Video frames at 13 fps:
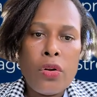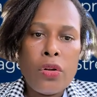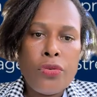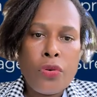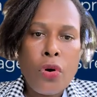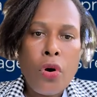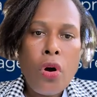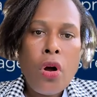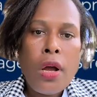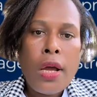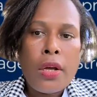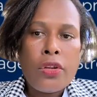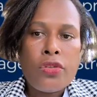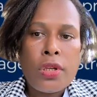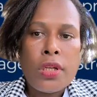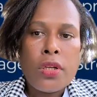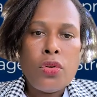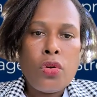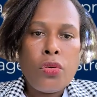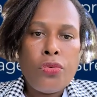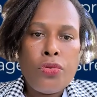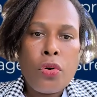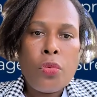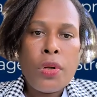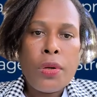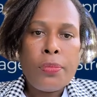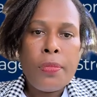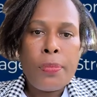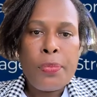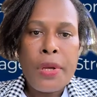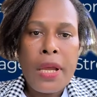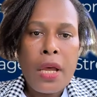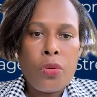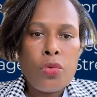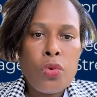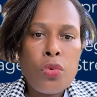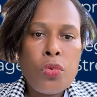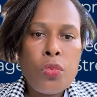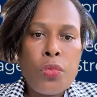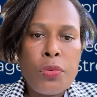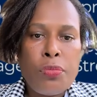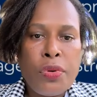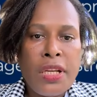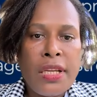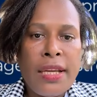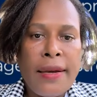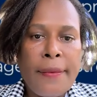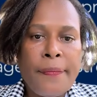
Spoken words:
draw. So the draw will pick out who would be